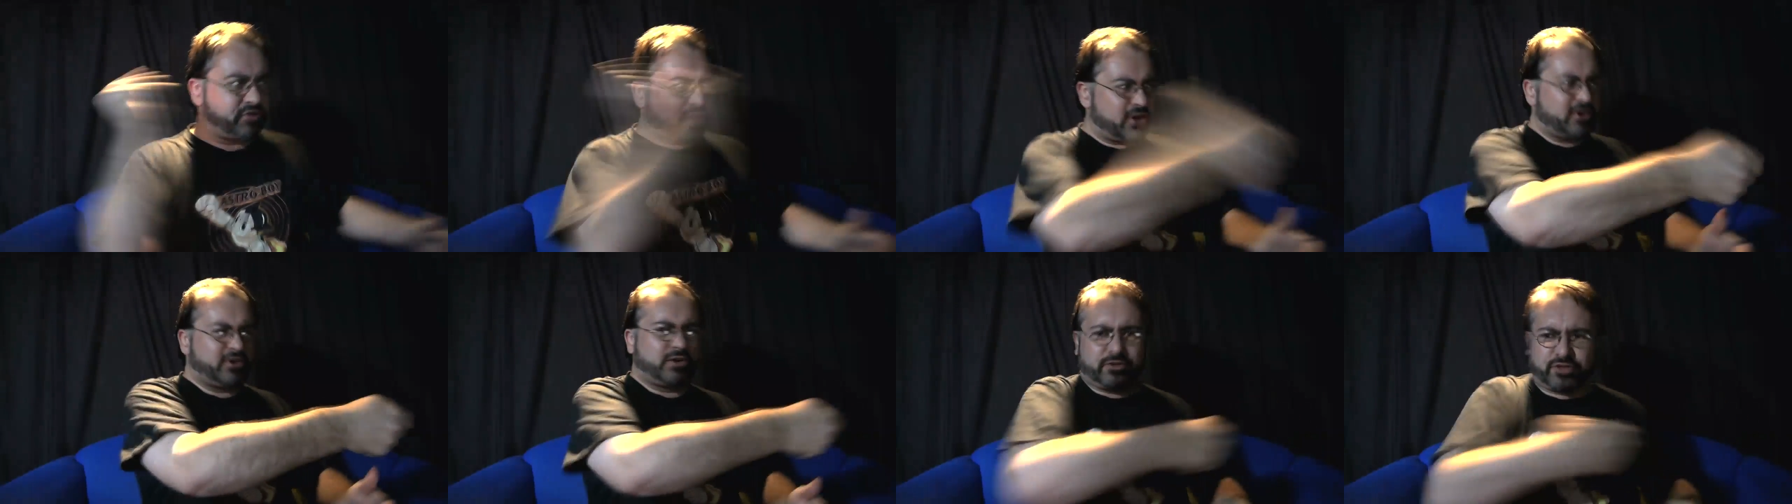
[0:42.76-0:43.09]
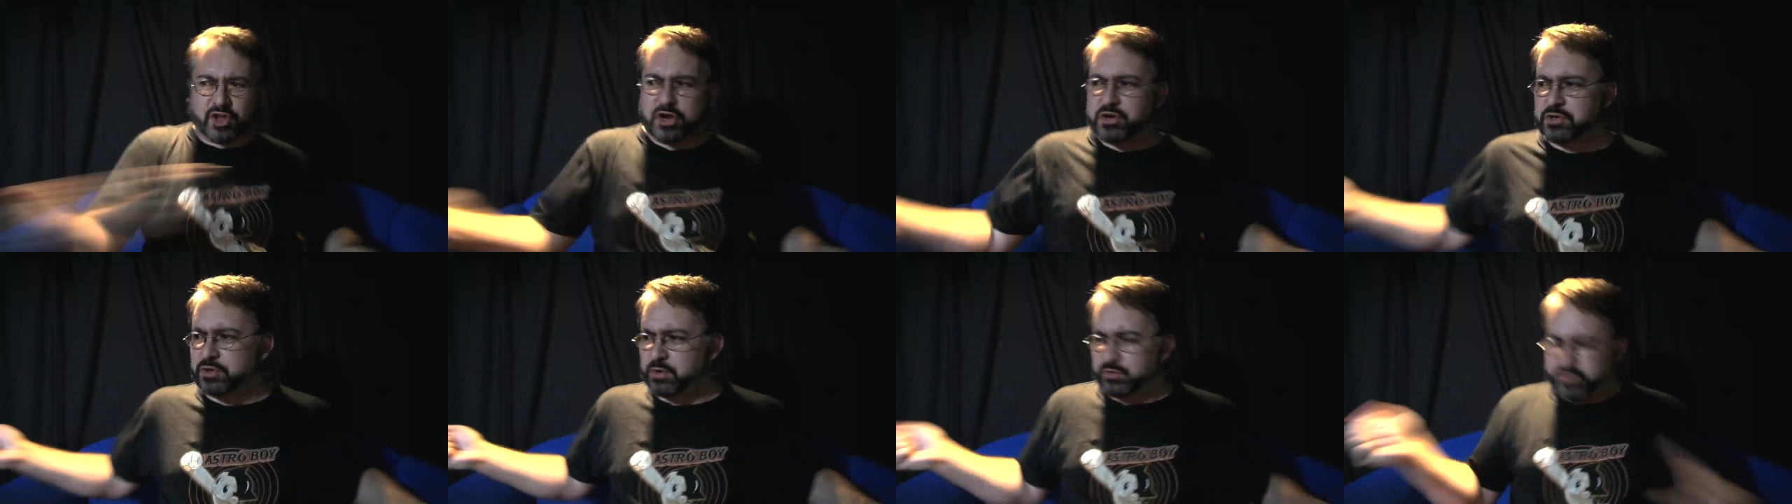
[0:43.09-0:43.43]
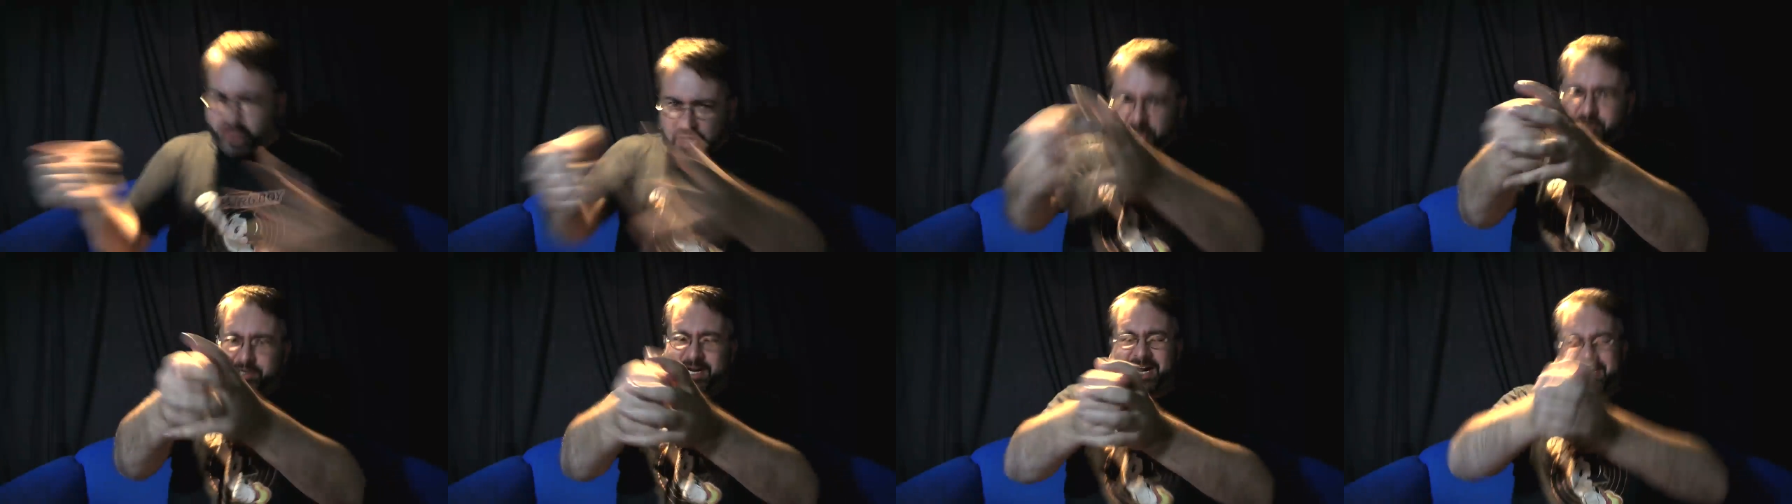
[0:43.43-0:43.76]
Thunder, Thunder,
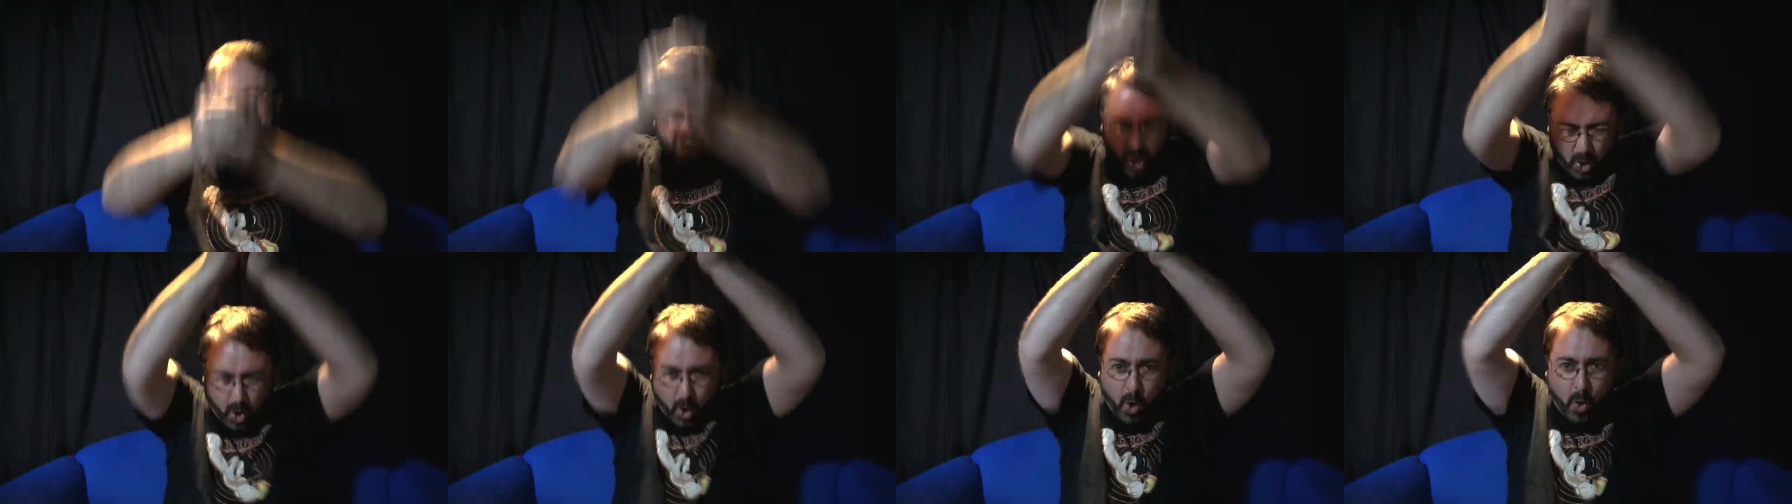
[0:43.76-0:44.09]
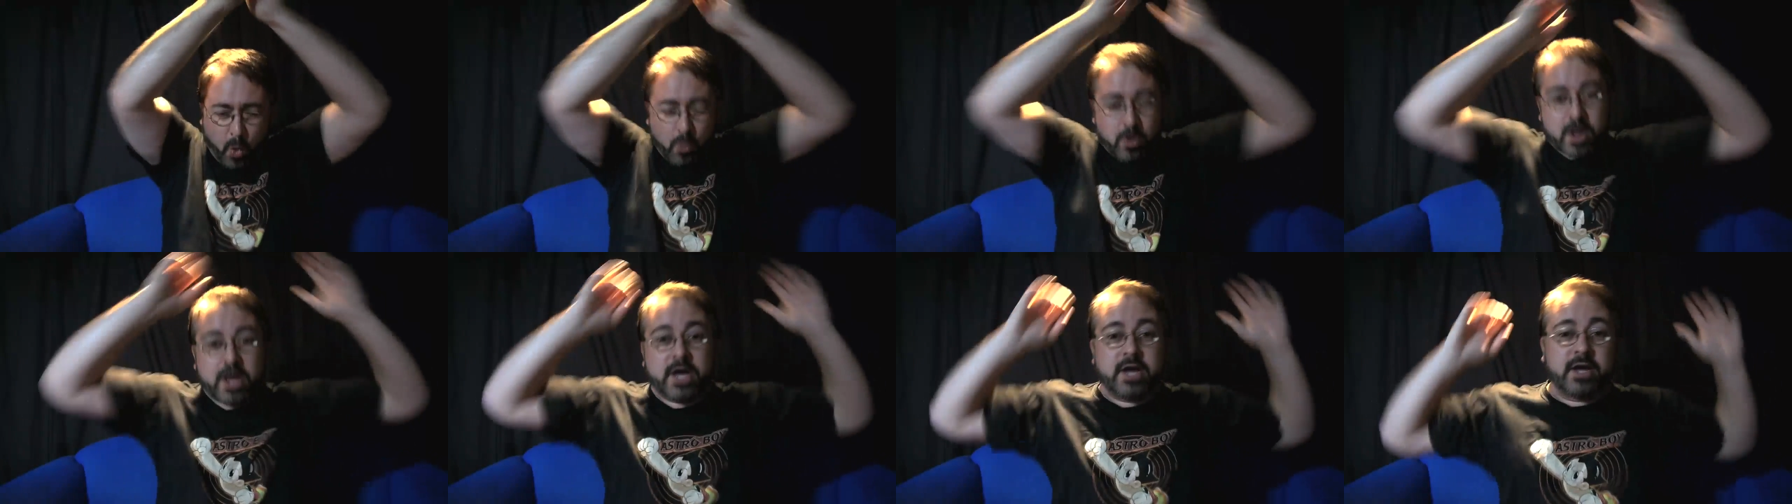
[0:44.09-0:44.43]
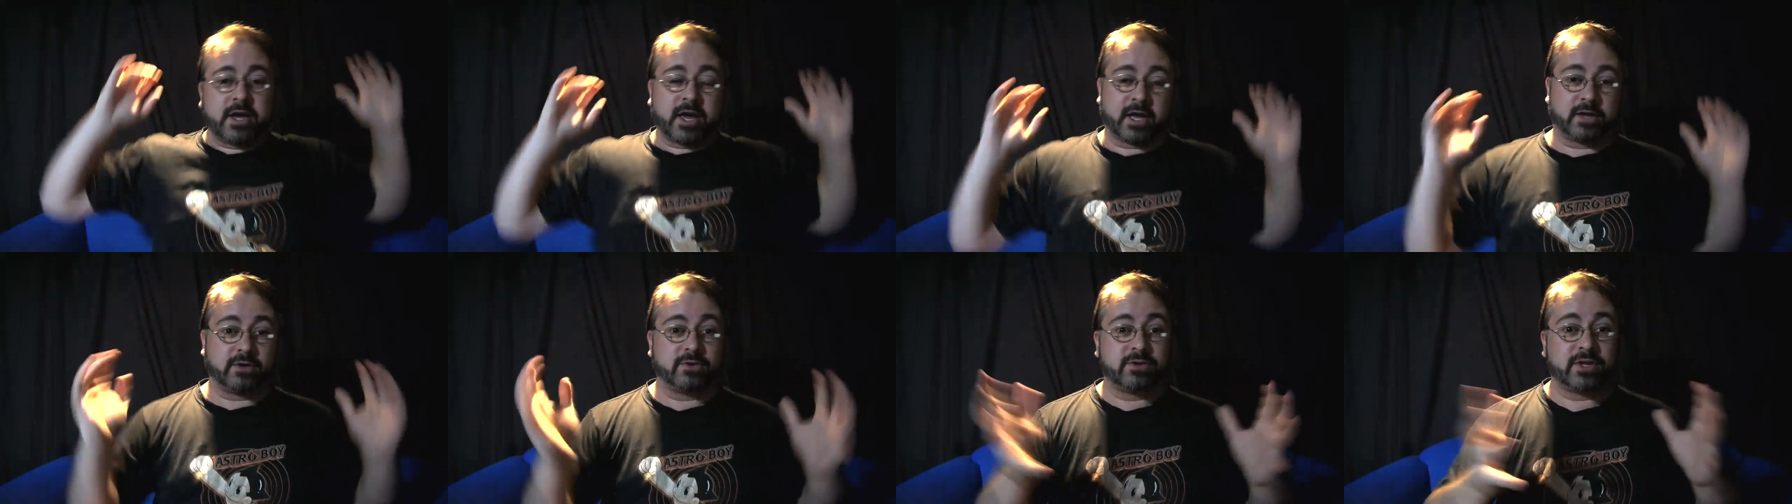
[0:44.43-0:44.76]
Thundercats, ho!
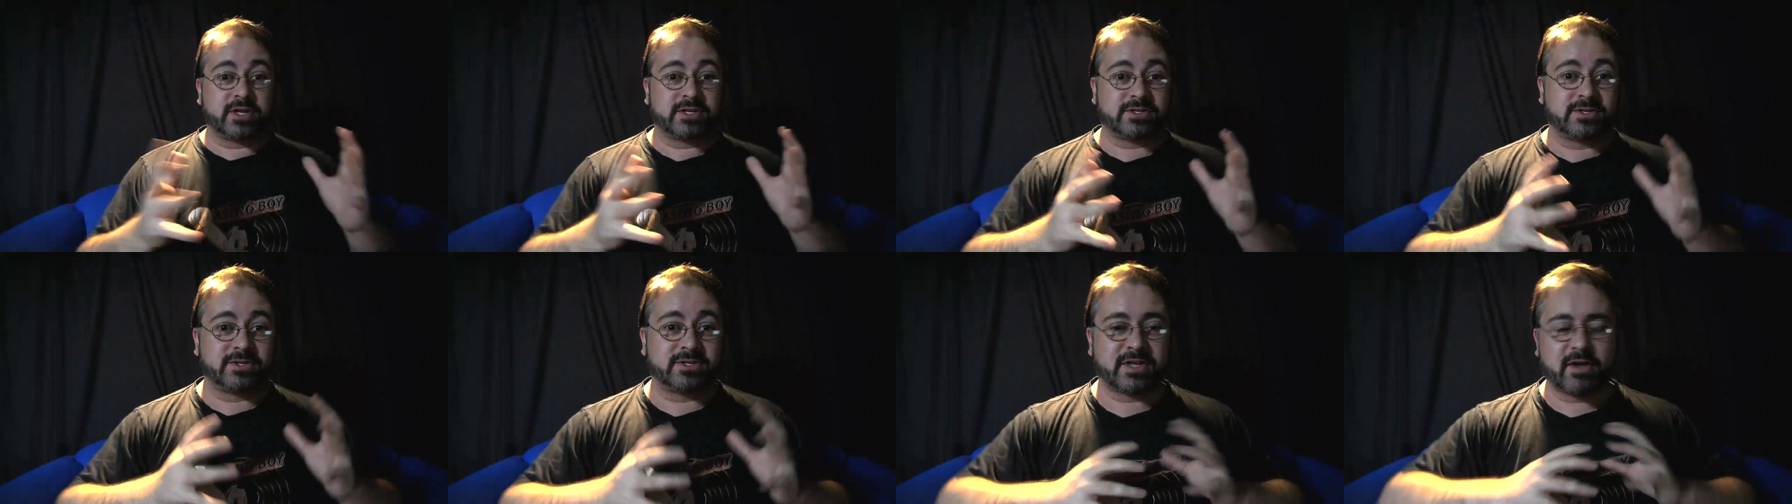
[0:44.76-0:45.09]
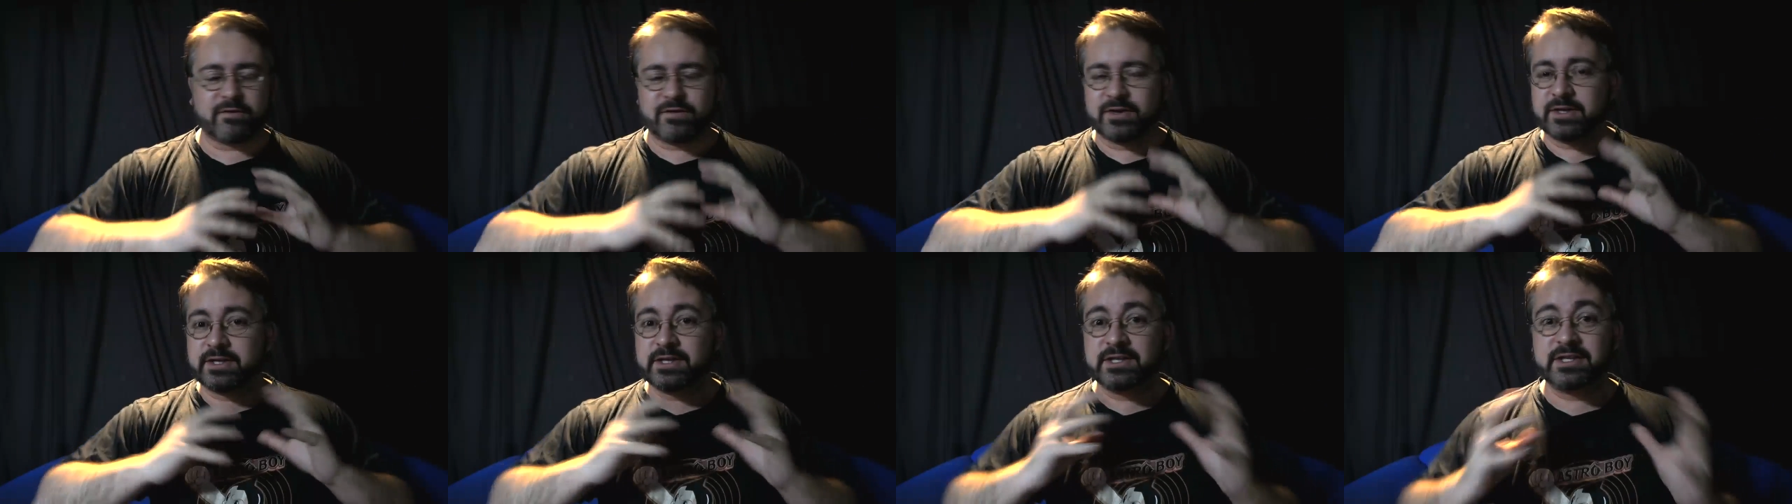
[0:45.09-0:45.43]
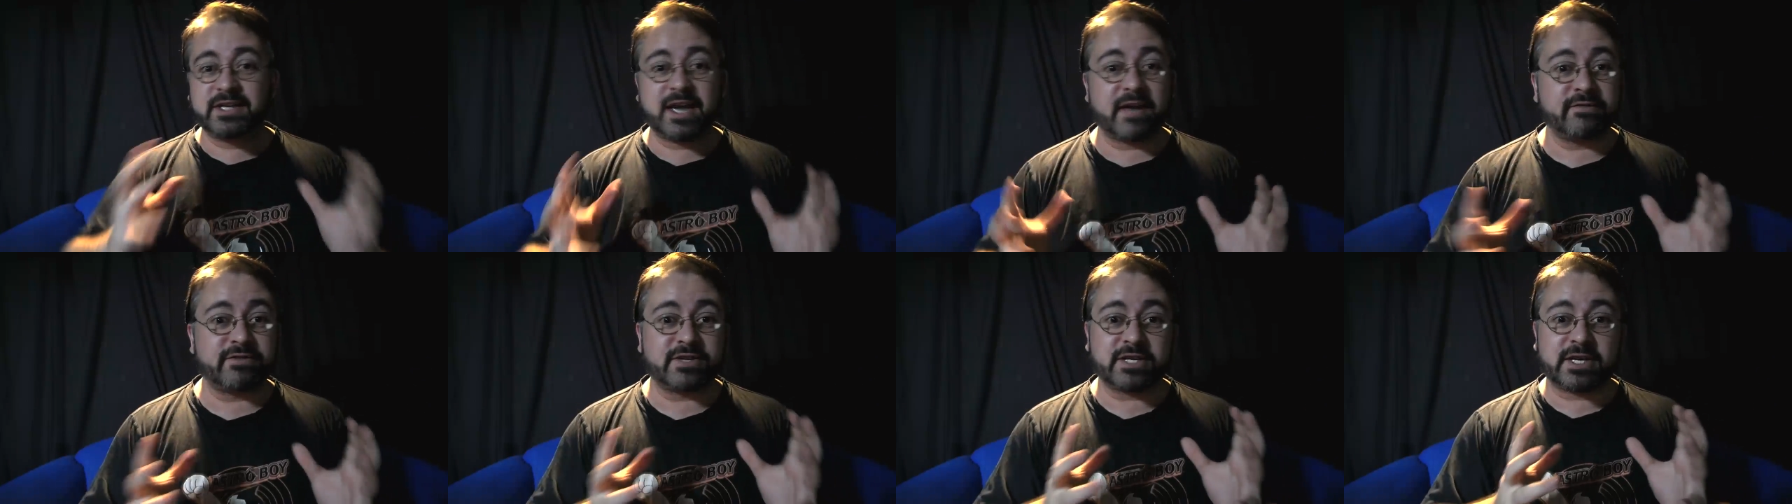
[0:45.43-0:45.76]
And all that sort of stuff. I
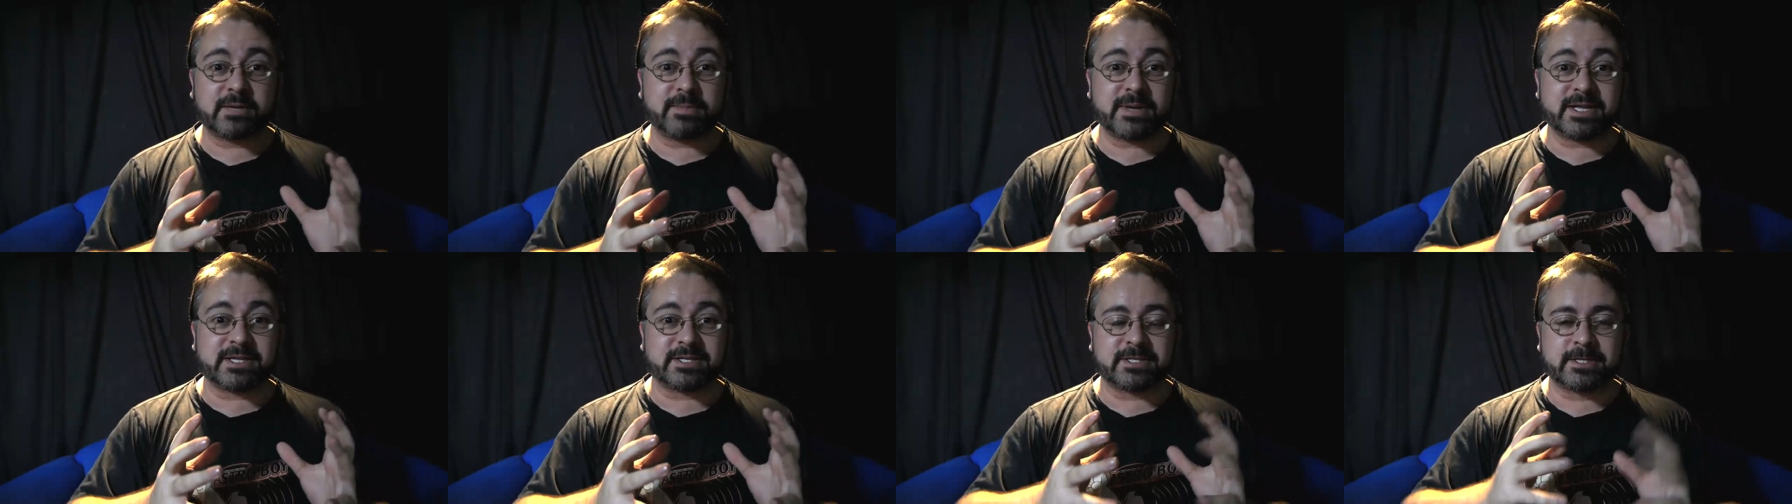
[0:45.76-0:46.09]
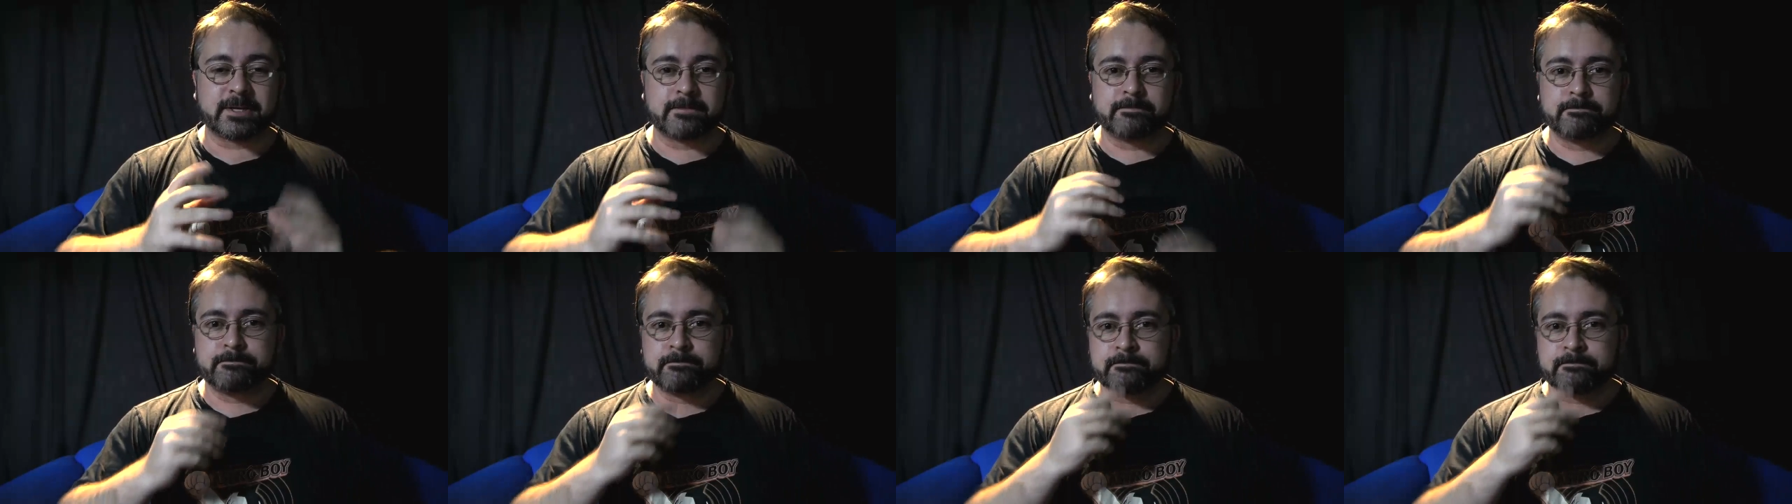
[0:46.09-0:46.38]
loved it to bits.